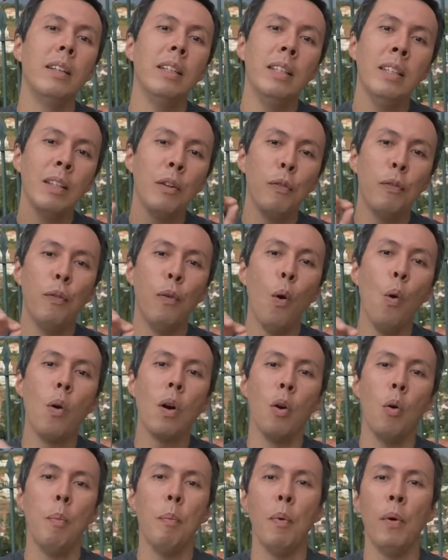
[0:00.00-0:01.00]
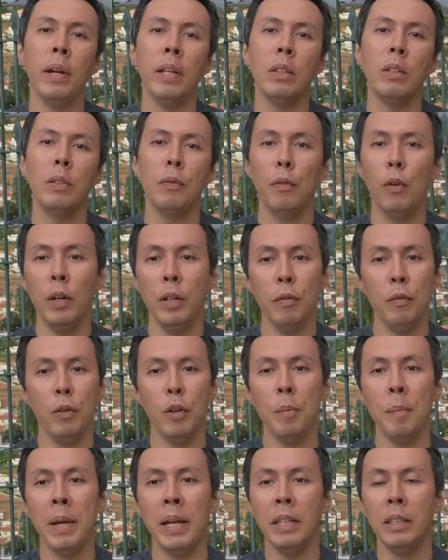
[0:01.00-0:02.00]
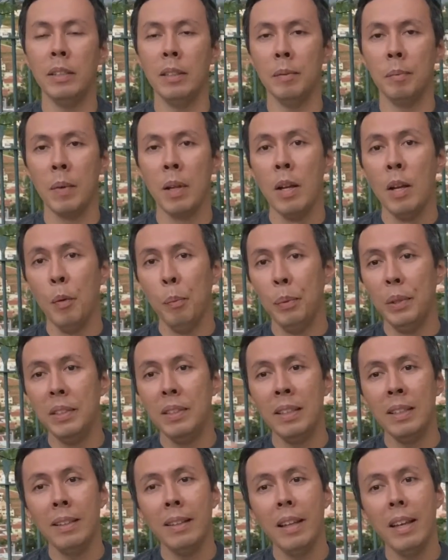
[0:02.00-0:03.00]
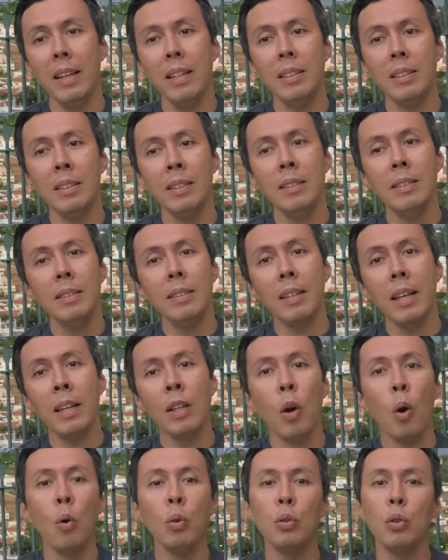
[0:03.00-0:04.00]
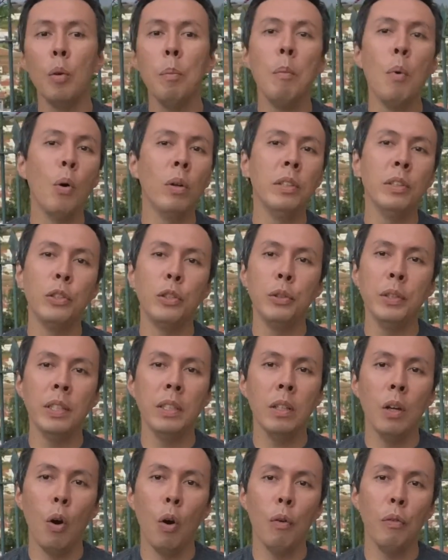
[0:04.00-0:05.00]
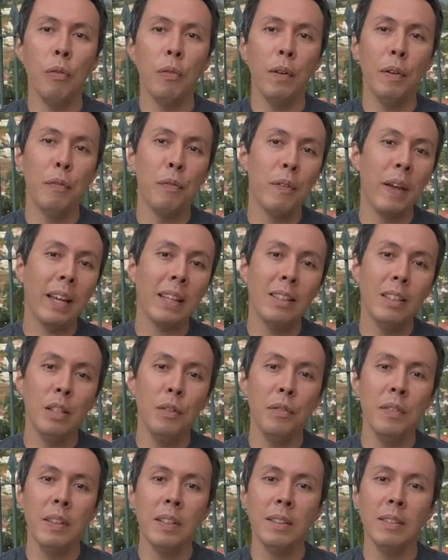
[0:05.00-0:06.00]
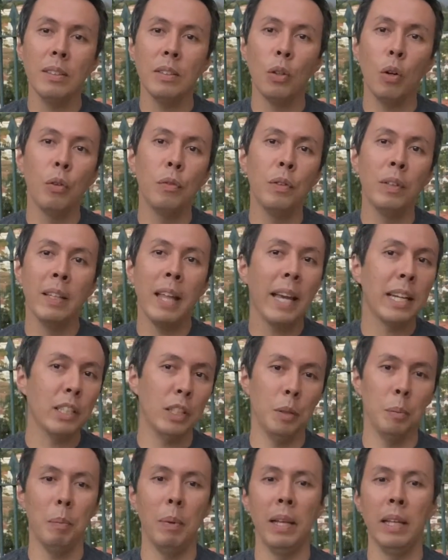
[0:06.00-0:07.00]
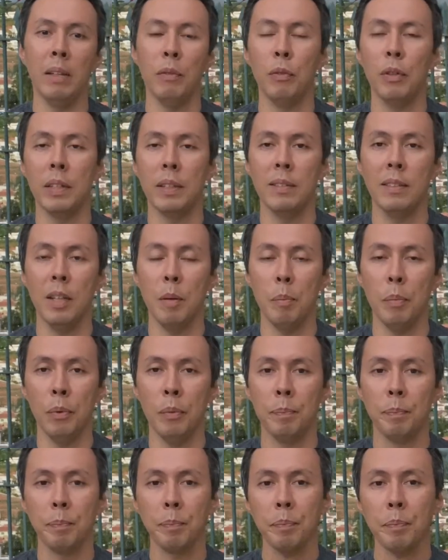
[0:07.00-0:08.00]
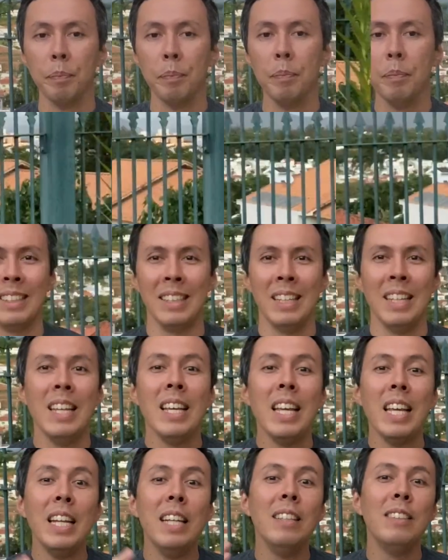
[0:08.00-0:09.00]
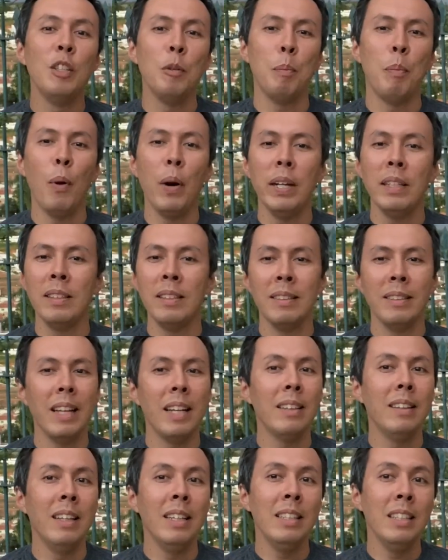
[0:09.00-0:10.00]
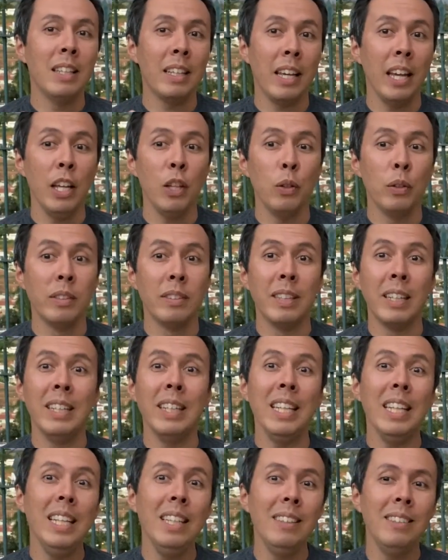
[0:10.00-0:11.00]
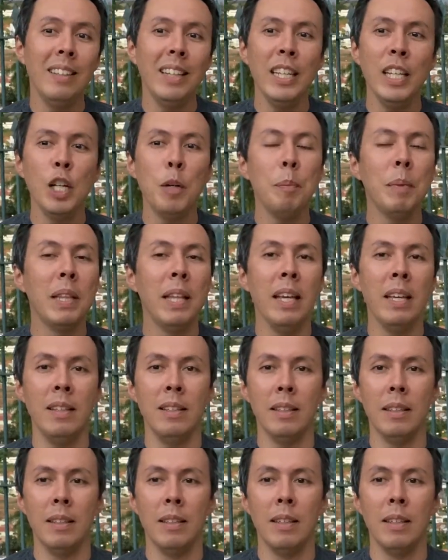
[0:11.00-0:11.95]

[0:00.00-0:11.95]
in a focal point for information, presentations, and also monitoring of effectiveness of an action plan, for example. It is important that the indicators are easily updated,